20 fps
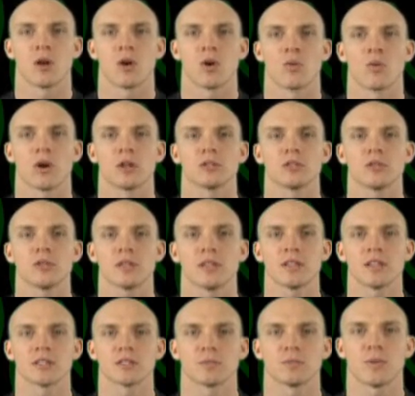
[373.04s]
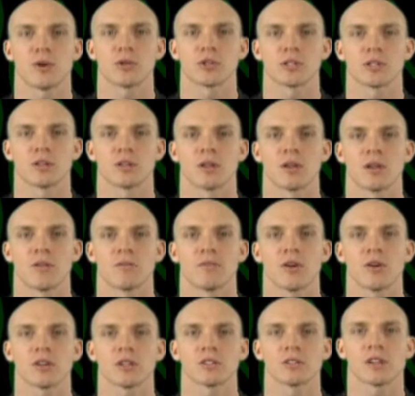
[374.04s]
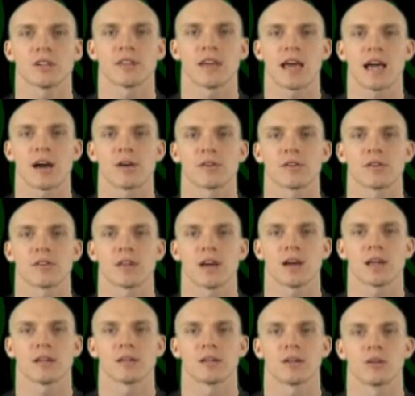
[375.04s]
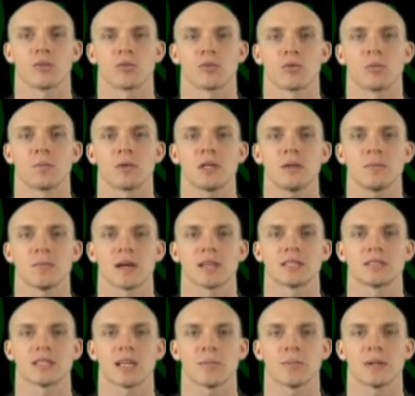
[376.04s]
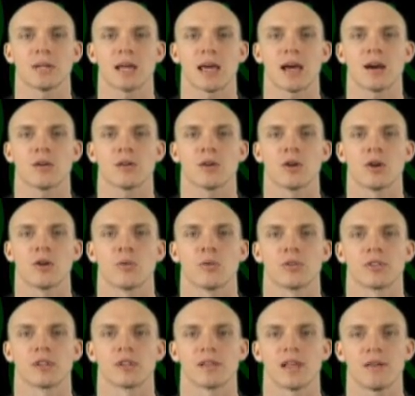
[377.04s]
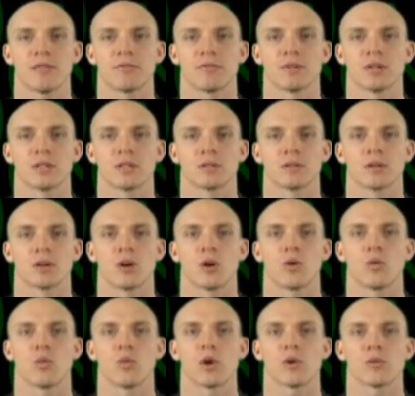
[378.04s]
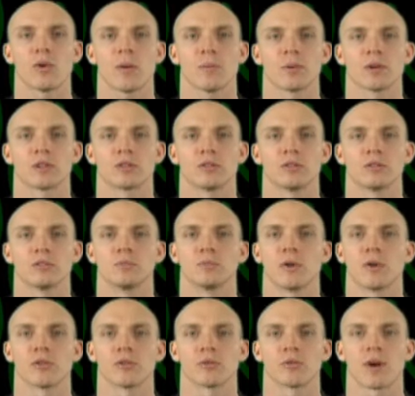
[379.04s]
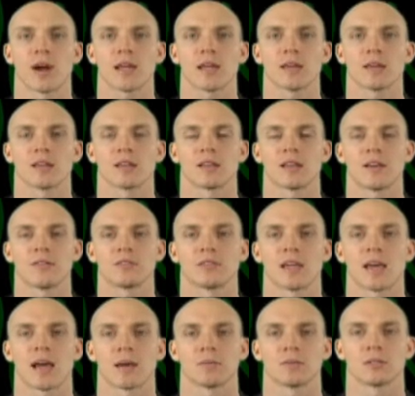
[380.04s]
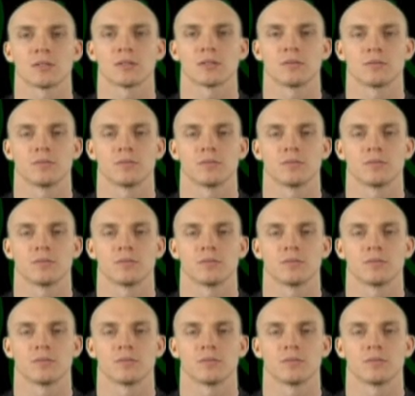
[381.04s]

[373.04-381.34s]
While doing this motion, focus on the outer thigh. Repeat by stepping out with the left foot. 1 rep includes both right and left taps.